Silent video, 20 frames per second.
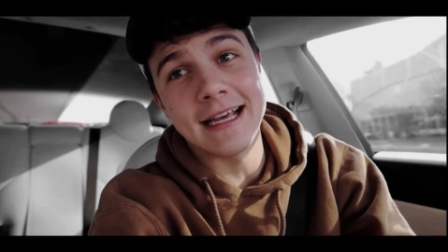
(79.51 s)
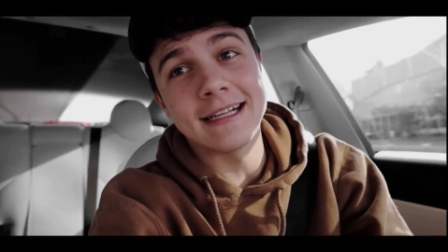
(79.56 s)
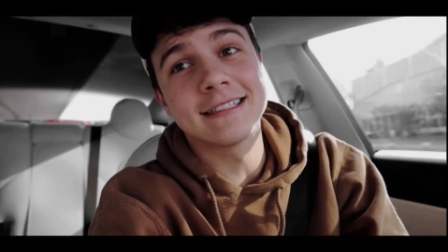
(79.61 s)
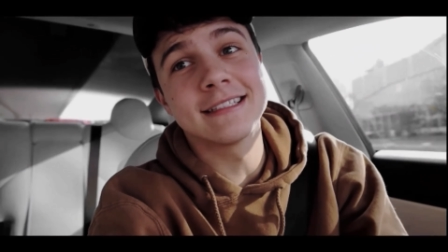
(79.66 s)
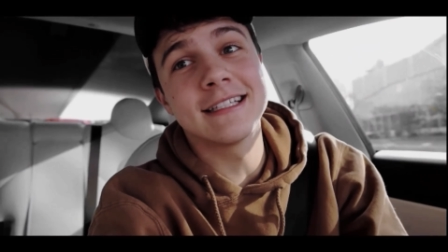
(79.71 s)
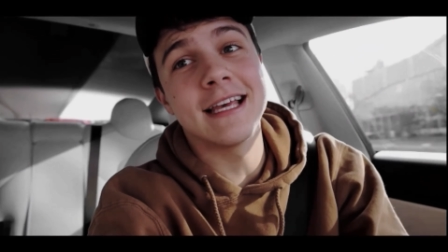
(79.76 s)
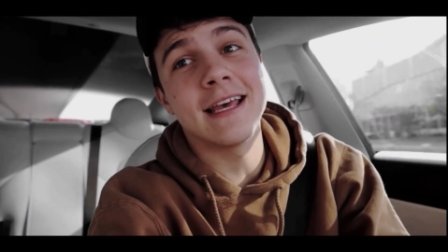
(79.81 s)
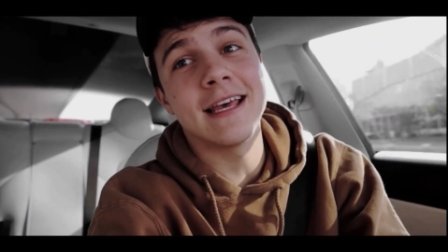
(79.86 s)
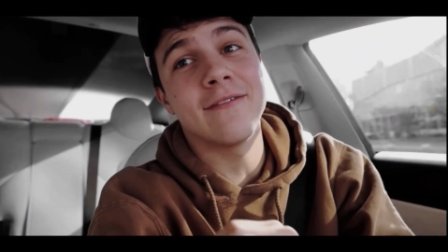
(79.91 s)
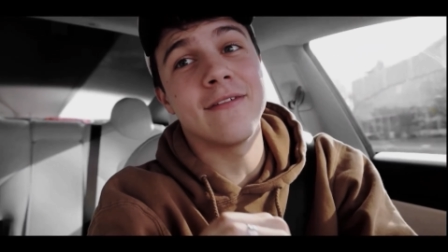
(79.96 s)

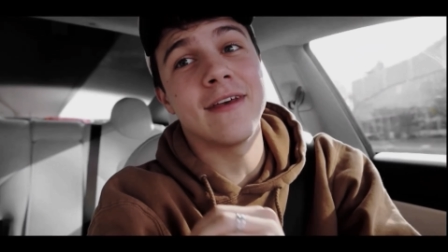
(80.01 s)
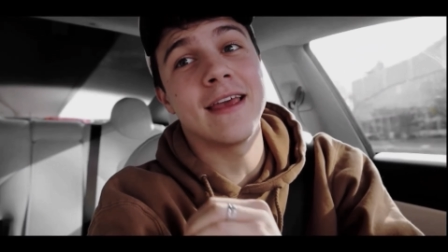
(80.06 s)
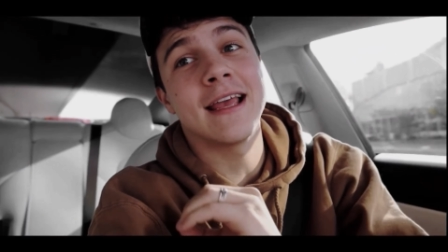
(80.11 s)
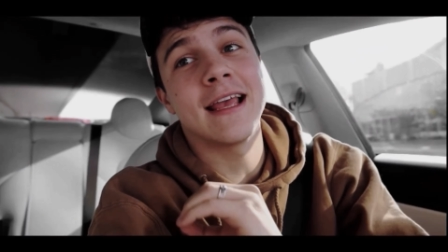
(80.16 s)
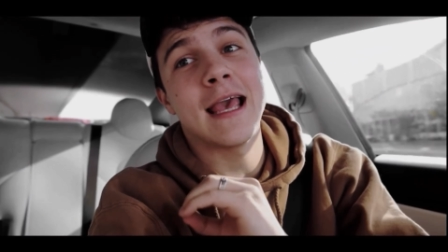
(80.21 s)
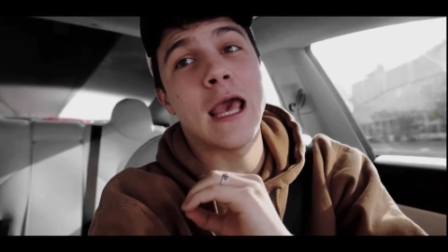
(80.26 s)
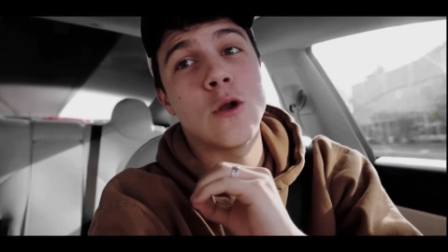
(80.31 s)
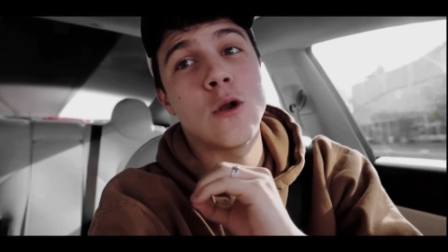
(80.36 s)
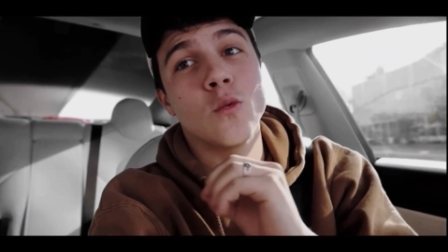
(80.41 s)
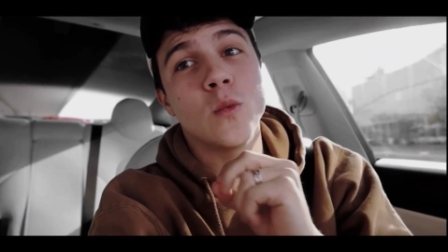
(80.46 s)
But here's
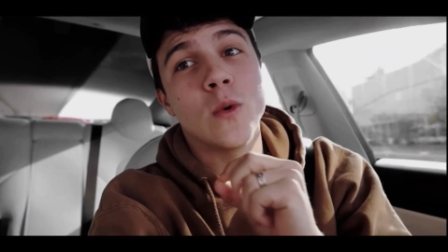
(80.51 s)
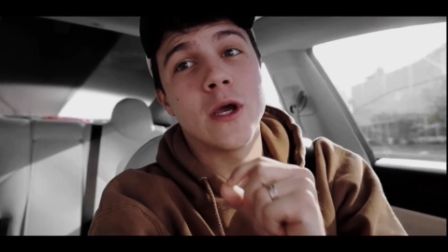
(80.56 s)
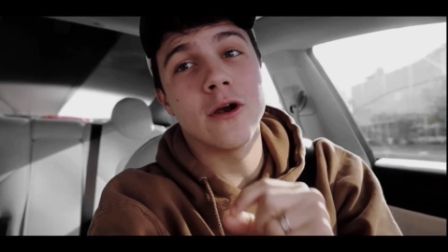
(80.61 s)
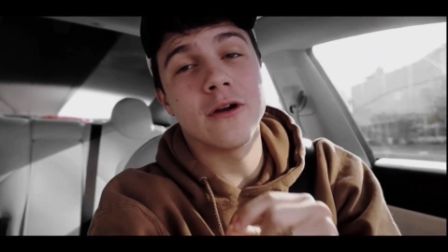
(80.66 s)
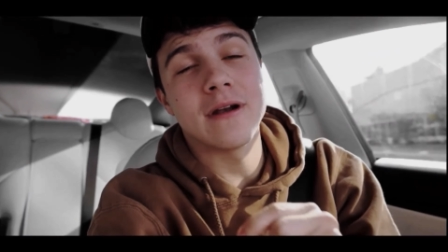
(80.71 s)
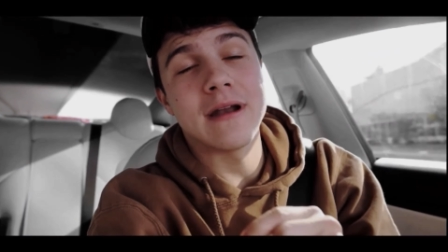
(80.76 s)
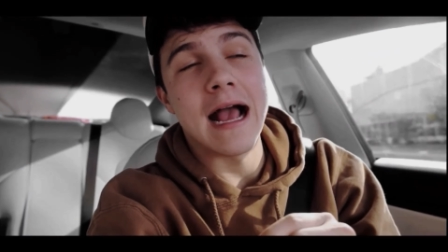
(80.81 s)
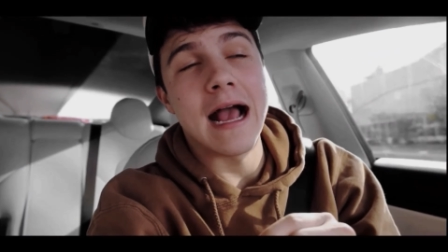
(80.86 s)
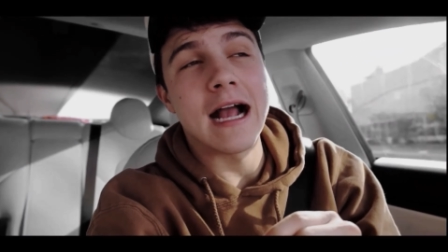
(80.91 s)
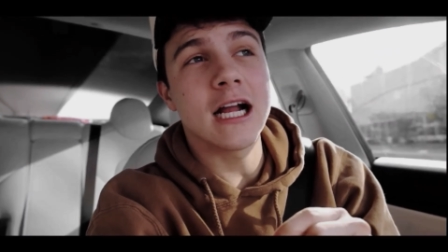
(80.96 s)
where the
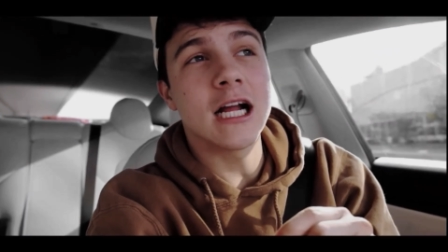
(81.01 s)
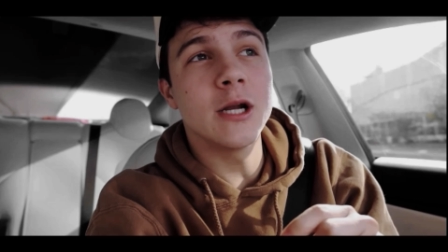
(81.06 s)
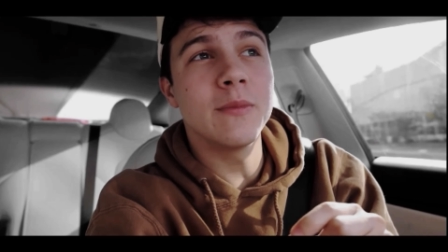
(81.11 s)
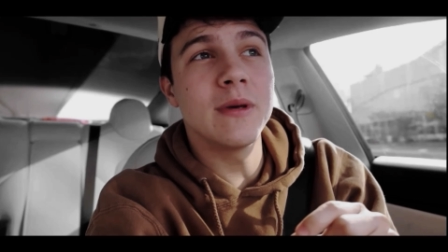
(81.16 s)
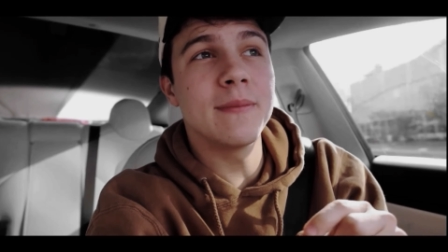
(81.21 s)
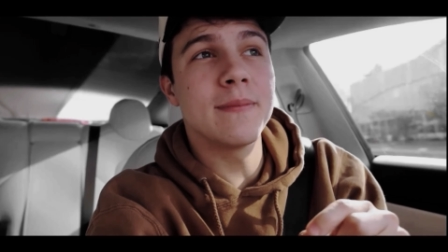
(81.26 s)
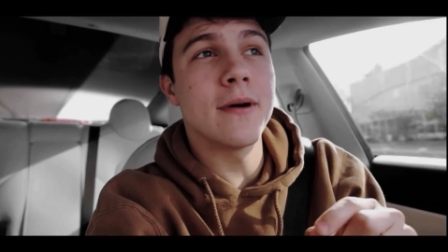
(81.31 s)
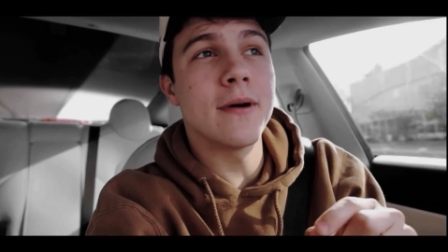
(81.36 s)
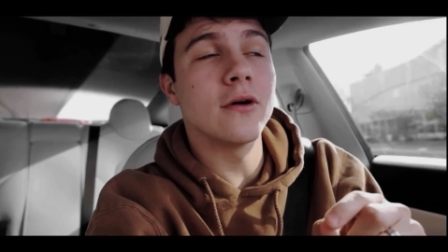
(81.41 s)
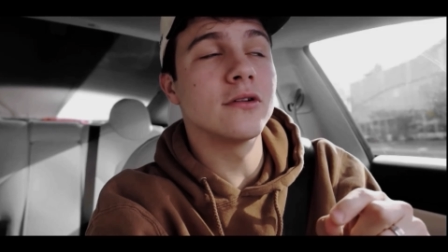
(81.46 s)
concern
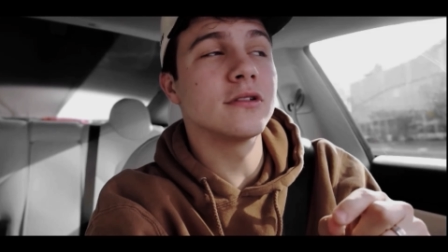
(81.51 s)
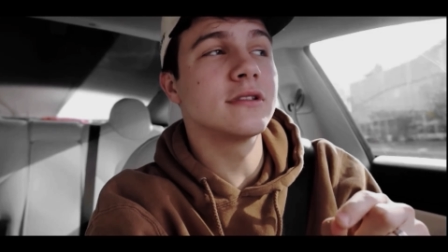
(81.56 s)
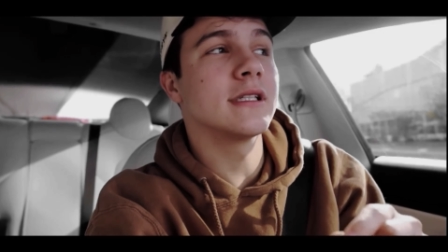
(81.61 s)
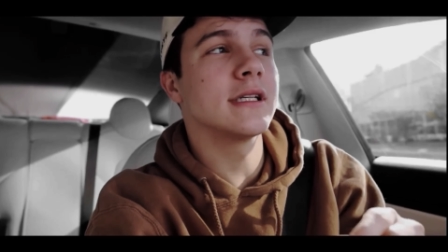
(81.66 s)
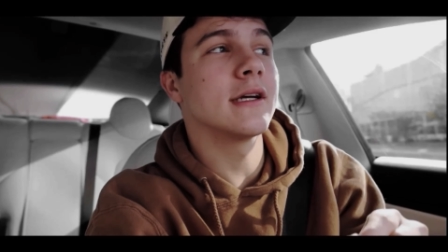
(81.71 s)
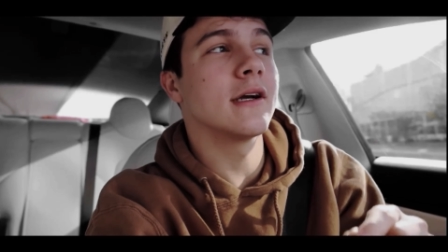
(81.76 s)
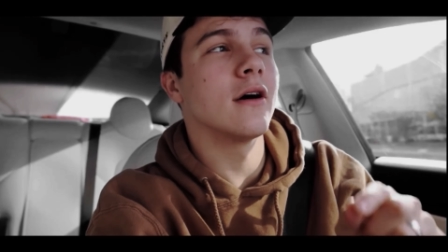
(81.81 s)
kicks in.